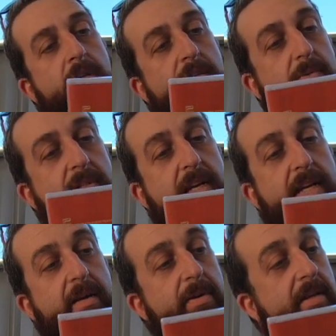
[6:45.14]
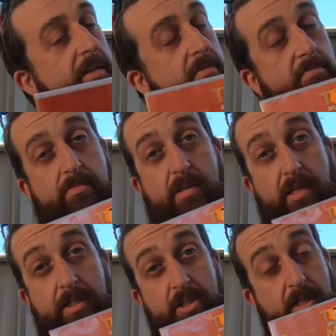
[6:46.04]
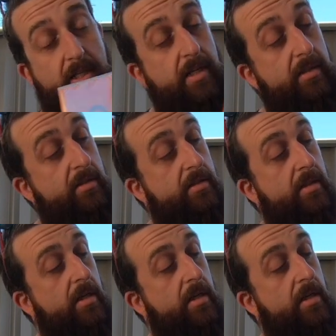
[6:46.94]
So we're starting up another collection, I guess.